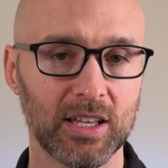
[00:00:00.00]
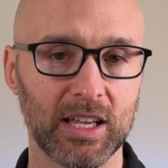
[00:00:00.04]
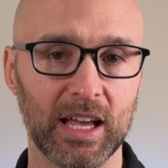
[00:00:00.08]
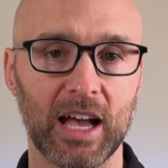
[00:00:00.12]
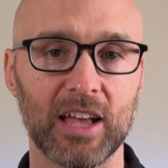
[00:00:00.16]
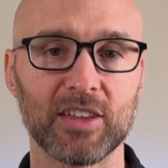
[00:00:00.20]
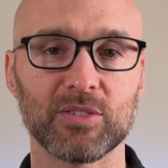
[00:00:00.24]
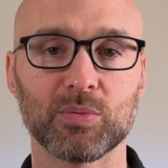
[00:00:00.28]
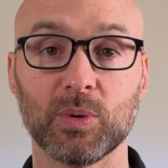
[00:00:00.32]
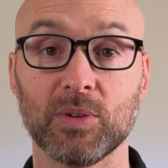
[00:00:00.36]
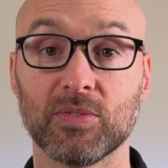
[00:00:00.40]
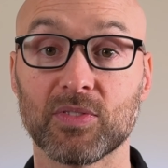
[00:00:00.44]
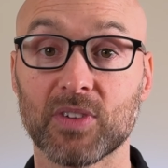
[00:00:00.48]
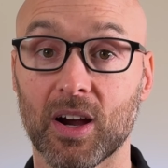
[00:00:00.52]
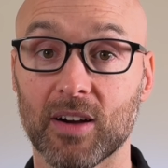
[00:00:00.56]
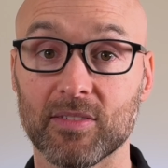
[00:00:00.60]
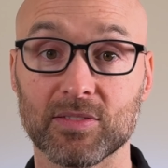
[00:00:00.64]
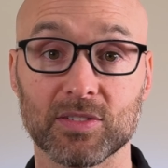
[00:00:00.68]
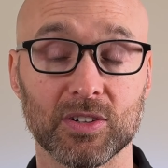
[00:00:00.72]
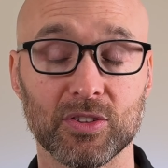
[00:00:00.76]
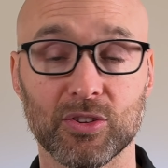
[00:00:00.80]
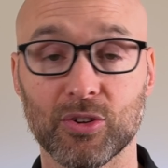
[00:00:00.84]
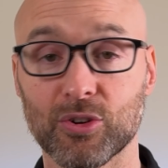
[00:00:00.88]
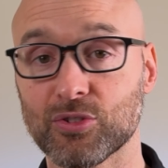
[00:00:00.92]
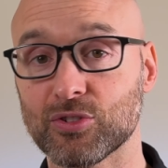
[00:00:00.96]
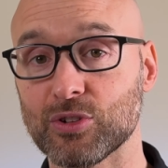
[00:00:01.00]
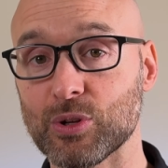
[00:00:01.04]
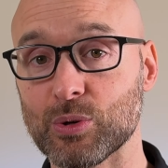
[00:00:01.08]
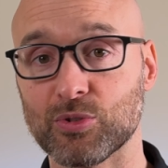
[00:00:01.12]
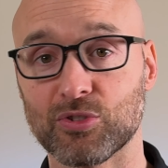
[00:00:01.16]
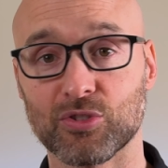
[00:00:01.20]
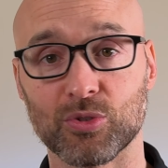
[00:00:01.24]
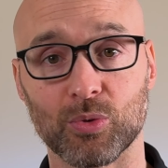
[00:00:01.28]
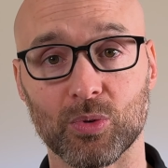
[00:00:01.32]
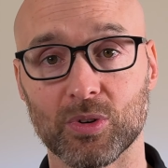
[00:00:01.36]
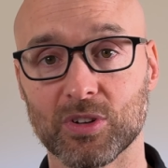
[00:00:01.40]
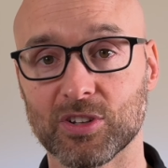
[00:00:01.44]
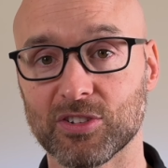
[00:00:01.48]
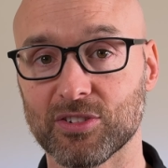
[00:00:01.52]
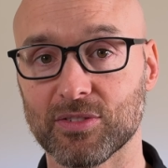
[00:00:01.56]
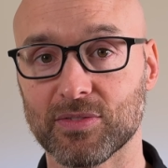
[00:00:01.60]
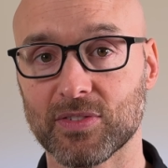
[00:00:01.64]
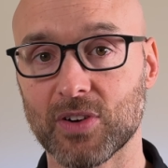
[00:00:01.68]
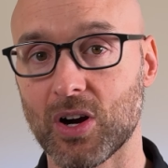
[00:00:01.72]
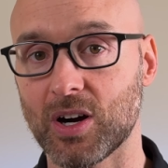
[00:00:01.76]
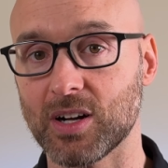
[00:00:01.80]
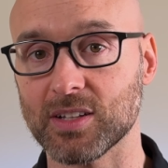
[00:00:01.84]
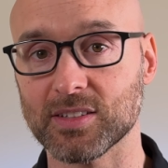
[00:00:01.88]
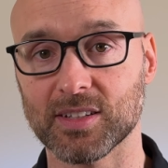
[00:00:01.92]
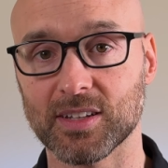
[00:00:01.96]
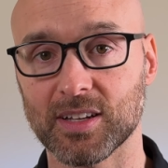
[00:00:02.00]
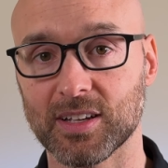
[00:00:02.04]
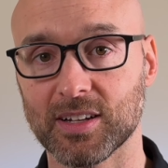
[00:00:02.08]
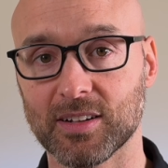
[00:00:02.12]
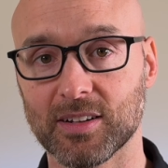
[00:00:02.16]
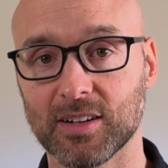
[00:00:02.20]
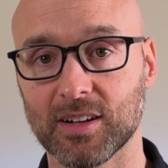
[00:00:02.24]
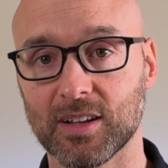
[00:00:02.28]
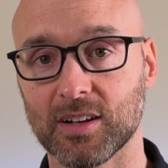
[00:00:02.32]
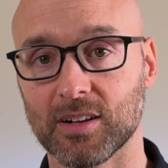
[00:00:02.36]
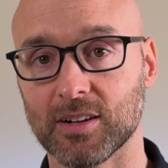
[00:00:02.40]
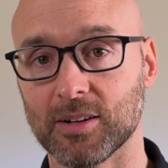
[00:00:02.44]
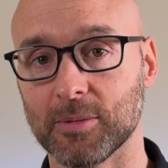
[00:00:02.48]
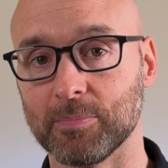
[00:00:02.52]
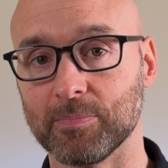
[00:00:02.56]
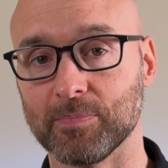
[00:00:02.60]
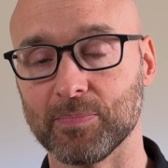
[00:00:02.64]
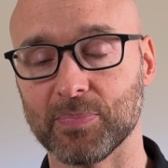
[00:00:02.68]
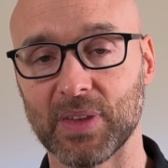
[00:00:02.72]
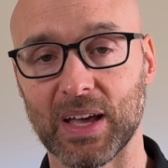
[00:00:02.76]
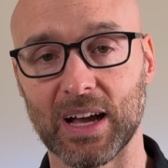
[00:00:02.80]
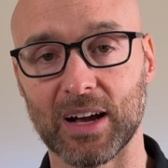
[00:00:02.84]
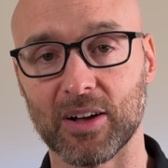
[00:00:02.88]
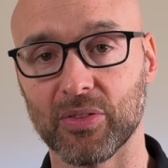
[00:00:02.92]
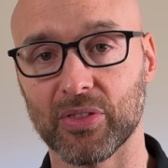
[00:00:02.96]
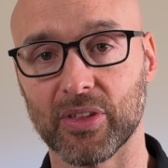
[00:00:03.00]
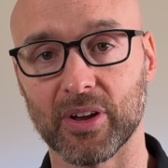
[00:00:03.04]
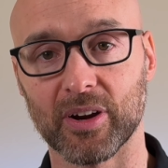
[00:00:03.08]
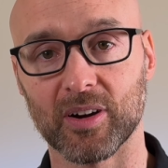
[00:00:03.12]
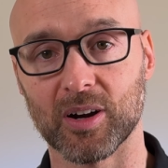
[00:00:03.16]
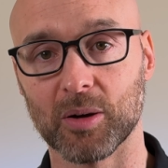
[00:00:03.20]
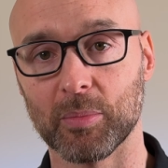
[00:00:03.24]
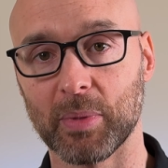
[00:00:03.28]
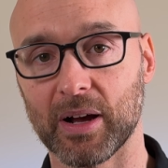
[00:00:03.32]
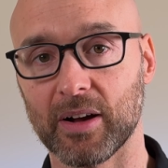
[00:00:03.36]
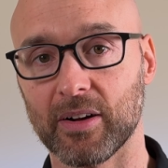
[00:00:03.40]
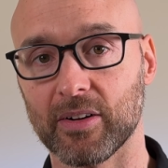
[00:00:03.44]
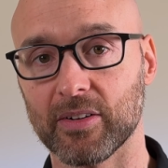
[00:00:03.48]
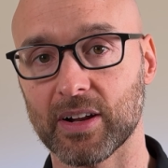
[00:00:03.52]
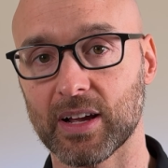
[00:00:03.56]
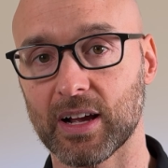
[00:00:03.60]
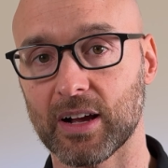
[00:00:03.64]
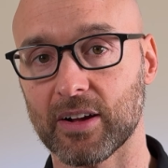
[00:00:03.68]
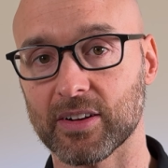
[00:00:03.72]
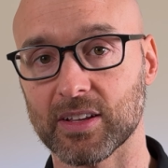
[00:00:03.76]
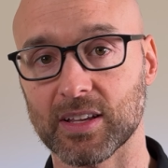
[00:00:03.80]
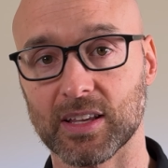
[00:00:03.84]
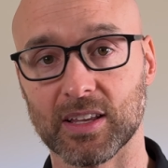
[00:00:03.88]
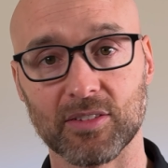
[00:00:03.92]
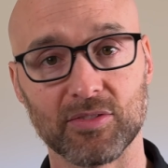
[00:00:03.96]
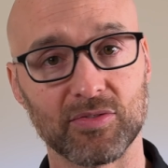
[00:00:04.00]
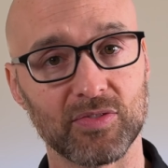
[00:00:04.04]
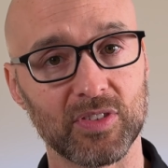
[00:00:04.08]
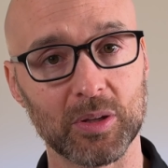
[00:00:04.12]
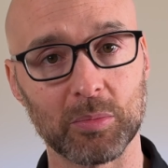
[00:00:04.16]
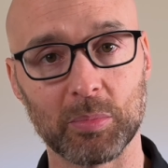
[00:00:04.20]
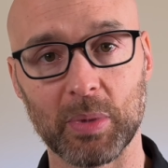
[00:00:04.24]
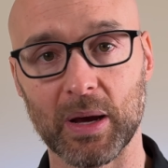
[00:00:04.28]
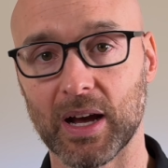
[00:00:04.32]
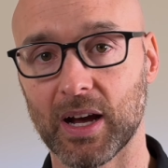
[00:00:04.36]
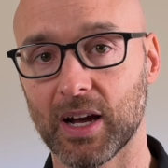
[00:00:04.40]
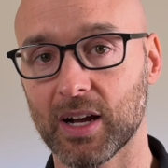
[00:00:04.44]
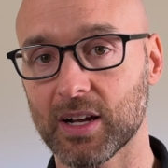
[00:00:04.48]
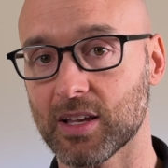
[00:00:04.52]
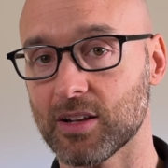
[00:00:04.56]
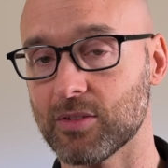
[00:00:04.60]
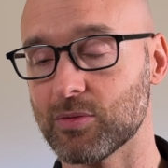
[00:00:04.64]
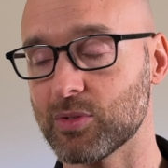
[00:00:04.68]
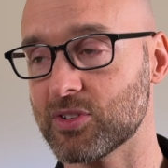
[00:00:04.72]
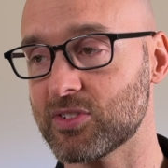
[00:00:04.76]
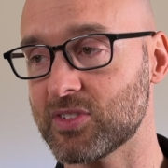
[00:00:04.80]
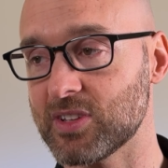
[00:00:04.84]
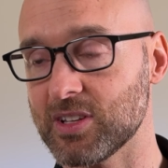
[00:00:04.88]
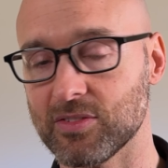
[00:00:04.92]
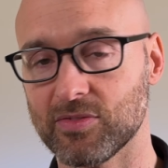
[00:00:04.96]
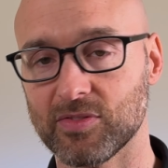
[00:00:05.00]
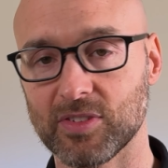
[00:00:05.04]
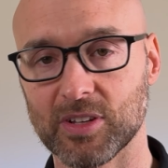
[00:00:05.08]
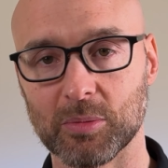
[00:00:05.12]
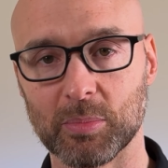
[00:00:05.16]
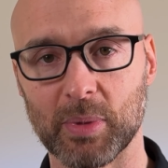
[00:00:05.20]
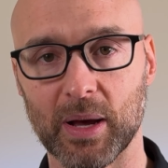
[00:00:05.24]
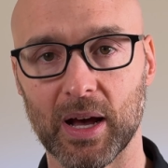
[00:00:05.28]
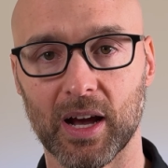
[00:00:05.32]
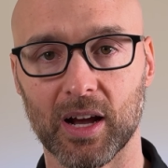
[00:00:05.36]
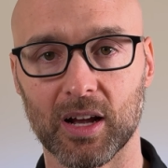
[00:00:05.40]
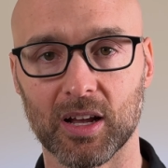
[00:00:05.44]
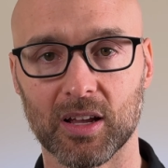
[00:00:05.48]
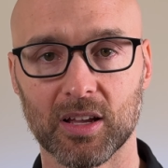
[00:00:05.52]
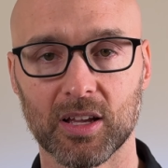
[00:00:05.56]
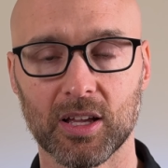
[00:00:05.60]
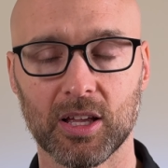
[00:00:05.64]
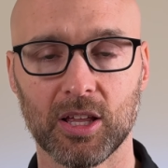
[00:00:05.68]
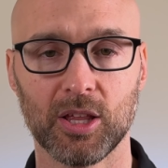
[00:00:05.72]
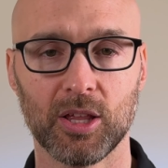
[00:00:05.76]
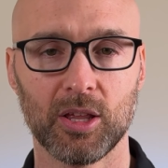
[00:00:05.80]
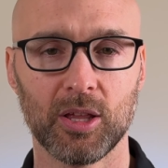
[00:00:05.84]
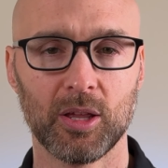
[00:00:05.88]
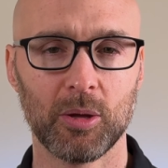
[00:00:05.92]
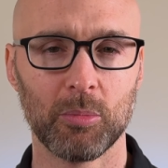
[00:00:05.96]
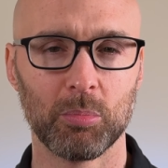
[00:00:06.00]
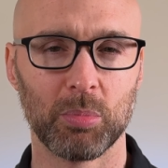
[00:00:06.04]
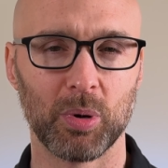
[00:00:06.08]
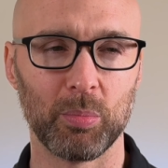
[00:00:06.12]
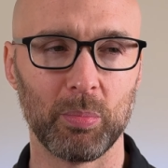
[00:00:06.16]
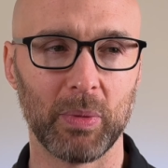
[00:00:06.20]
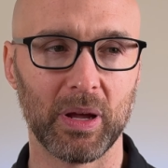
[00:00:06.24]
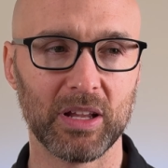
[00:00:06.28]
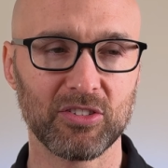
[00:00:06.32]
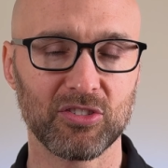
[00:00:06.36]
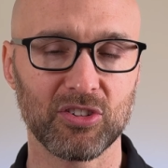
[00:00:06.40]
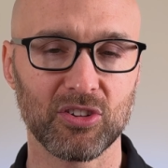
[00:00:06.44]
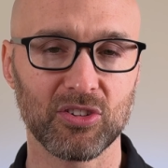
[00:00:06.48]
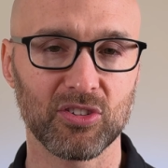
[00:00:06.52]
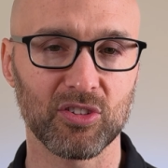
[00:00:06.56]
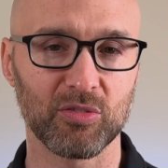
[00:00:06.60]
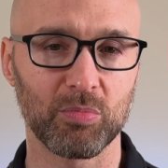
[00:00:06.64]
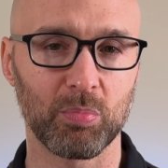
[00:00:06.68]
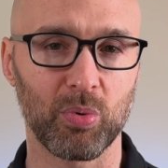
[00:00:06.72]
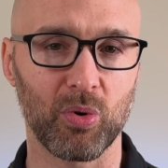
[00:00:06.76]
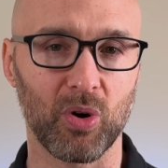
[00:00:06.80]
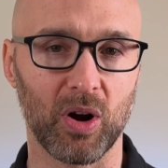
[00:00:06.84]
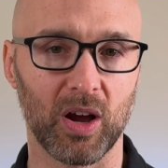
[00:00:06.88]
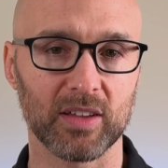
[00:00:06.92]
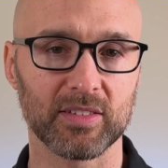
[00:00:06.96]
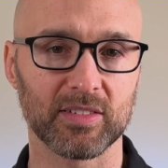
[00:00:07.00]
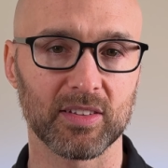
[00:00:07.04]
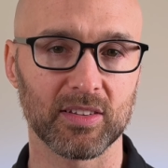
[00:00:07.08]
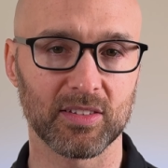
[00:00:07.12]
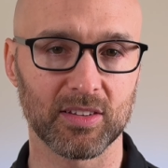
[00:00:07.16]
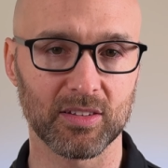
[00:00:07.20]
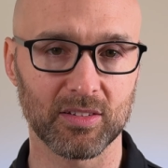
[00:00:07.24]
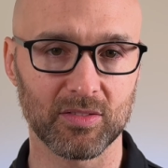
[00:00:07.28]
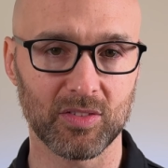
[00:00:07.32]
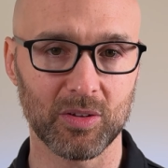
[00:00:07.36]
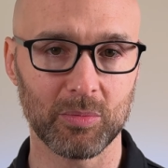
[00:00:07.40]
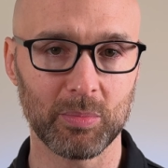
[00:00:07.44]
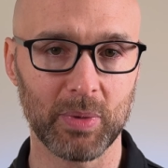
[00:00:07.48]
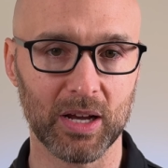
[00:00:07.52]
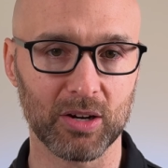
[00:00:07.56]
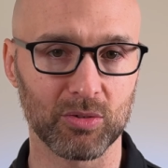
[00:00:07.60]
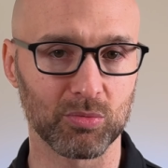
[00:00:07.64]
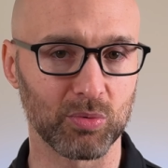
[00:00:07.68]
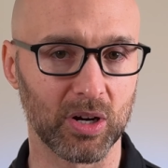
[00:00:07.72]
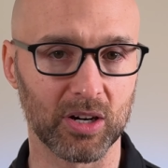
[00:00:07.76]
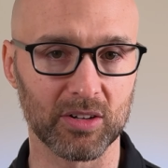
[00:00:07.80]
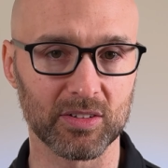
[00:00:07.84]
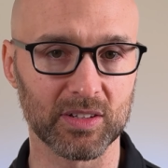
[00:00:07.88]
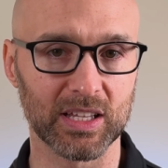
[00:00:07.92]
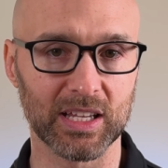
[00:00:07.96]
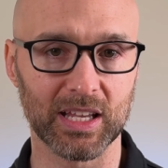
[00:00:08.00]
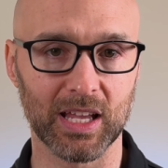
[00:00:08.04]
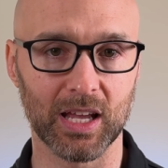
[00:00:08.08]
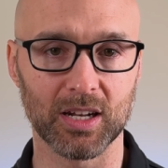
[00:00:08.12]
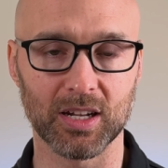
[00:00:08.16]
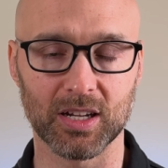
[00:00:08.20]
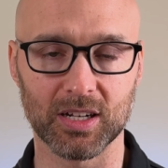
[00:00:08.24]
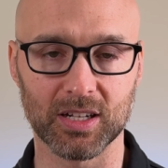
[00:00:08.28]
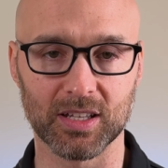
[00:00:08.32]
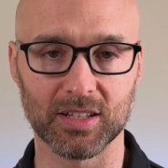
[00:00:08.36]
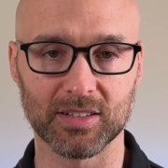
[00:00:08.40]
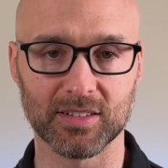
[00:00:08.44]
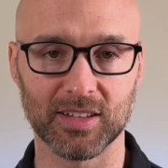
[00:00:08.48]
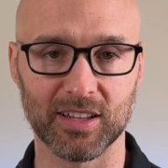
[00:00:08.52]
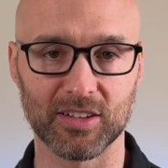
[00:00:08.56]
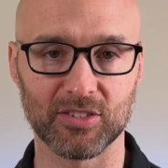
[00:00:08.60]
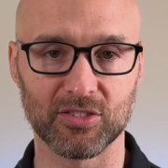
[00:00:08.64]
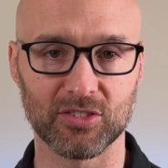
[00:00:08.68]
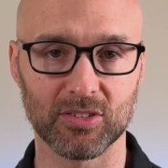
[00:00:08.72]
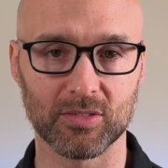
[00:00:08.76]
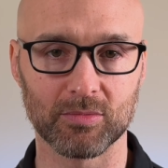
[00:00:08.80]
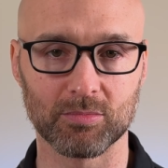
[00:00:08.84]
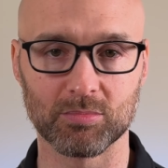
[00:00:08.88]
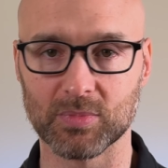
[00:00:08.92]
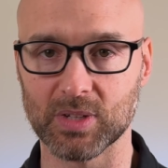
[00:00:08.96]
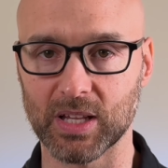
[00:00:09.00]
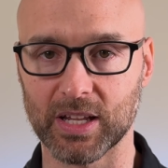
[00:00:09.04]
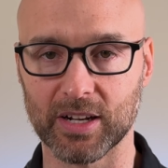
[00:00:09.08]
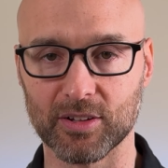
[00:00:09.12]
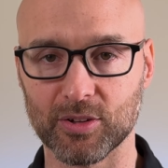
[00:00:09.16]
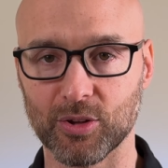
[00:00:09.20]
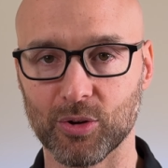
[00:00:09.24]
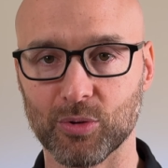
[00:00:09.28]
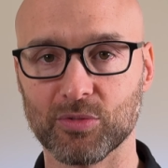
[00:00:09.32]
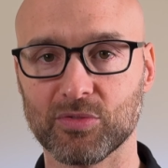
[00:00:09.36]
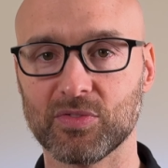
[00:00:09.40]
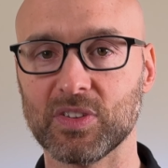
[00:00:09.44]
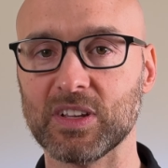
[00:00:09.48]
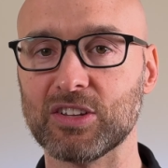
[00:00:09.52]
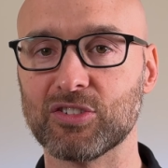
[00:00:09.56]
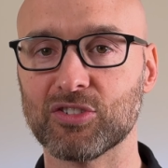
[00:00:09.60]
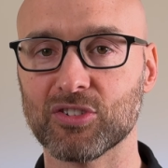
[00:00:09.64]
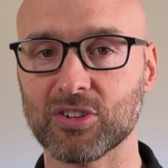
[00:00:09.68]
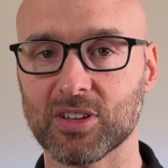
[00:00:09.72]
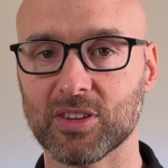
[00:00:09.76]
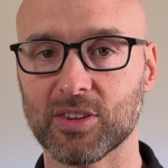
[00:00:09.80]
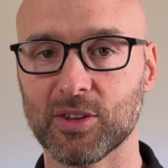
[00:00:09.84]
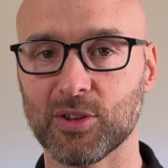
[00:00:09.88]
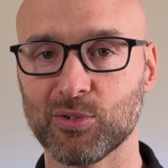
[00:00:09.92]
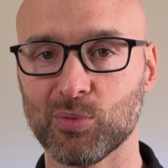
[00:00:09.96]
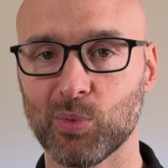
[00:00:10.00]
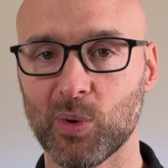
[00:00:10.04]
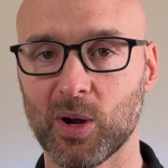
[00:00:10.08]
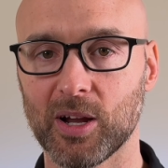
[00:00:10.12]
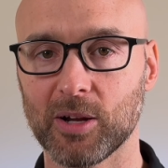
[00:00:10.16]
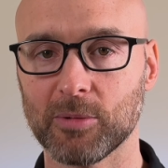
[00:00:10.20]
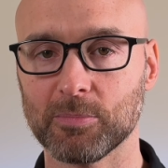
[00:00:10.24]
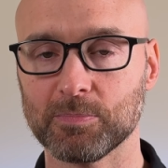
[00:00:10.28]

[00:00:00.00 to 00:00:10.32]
As we've covered, there's no shortage of content out there about how to give feedback and receive feedback, but mentions of processing feedback rarely get any attention, let alone featured in this way.